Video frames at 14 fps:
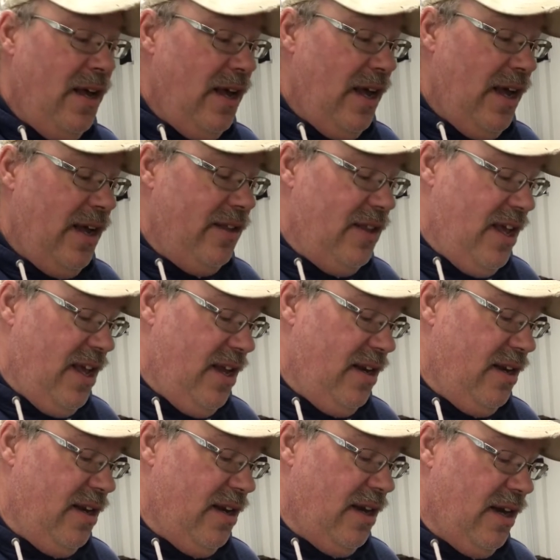and
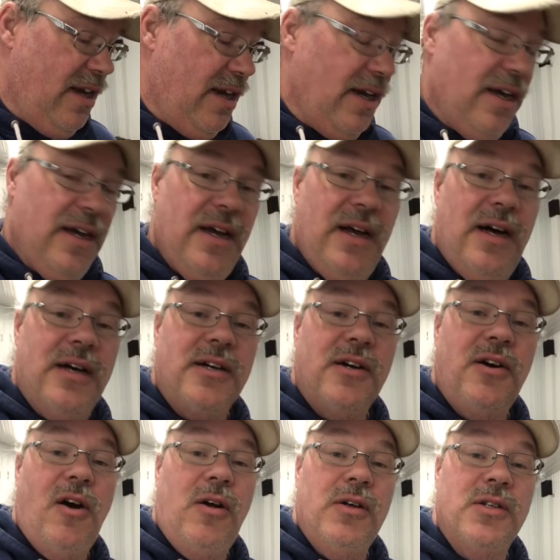then uh,
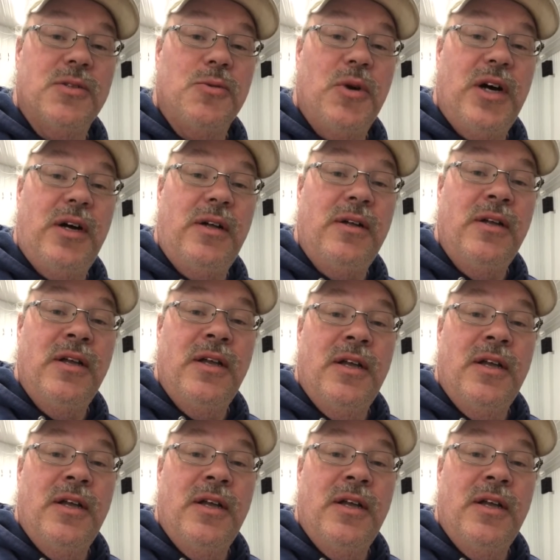alcohol as well.